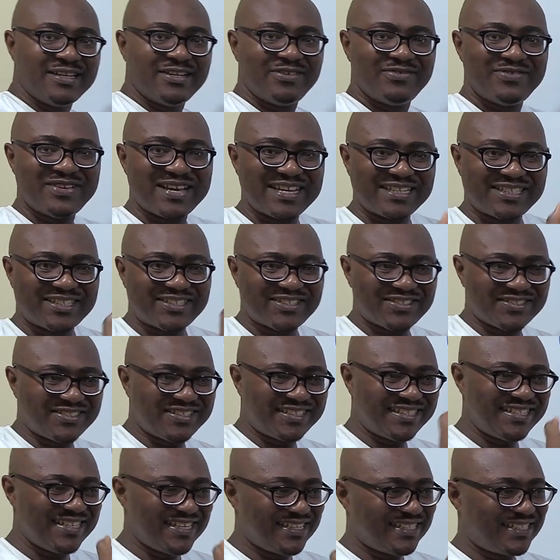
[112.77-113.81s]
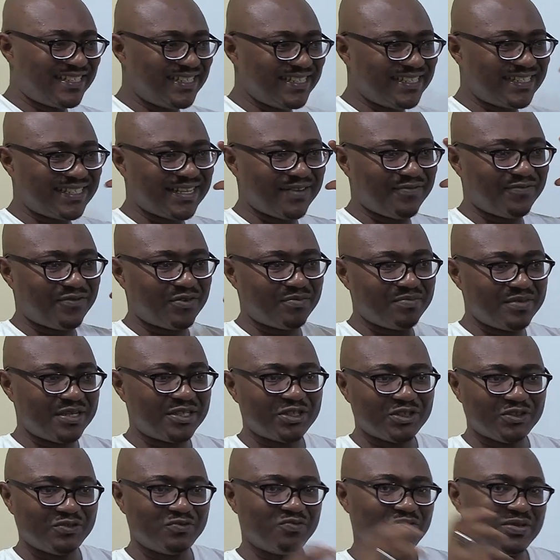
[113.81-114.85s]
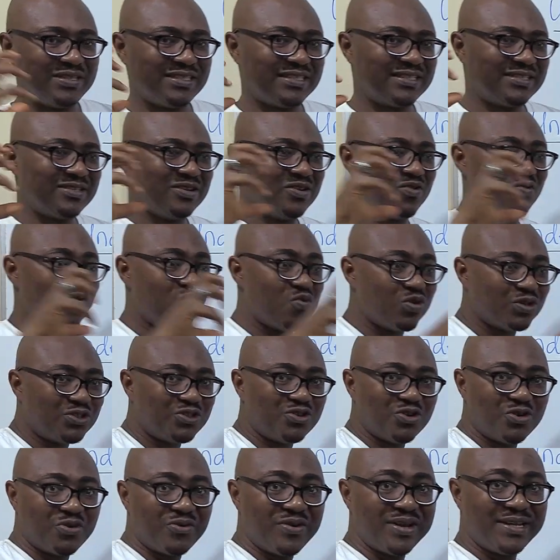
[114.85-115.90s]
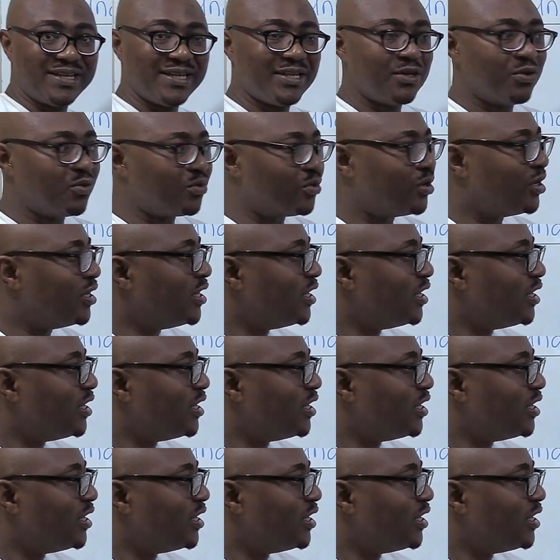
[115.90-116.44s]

You associate this information with what you already know.